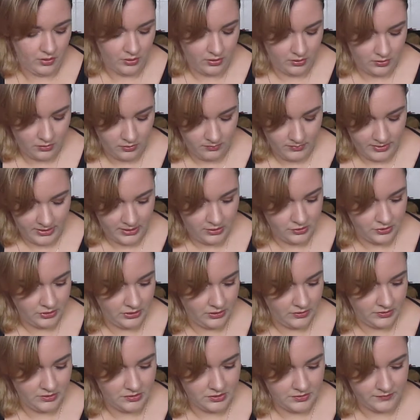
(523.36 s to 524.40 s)
comb. I
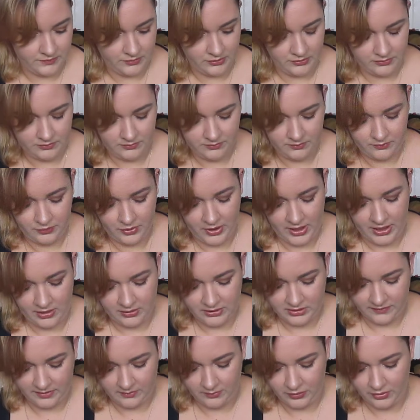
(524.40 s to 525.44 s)
usually use those for
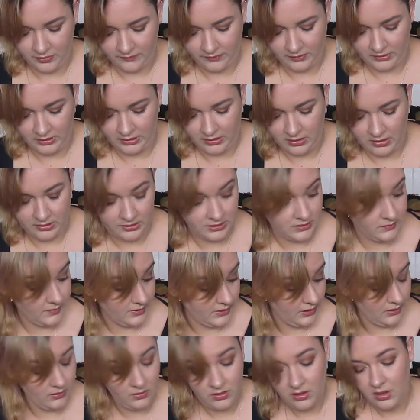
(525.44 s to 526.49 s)
brows, if I'm perfectly honest
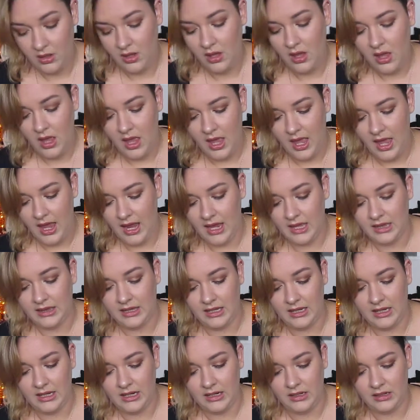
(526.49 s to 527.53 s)
with you. And
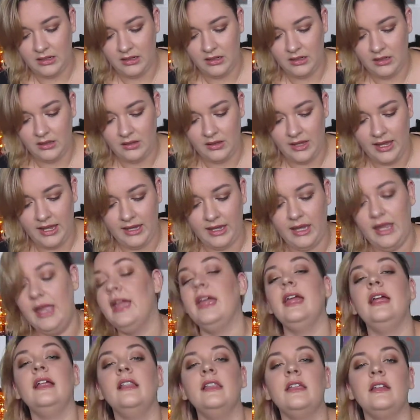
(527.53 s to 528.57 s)
then like
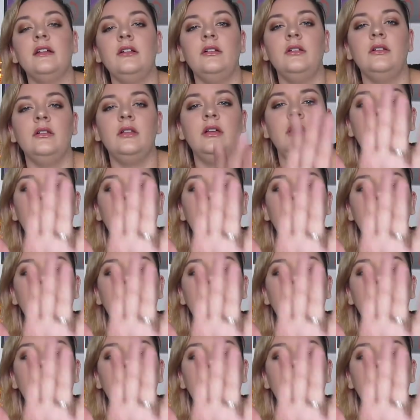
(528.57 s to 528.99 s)
a little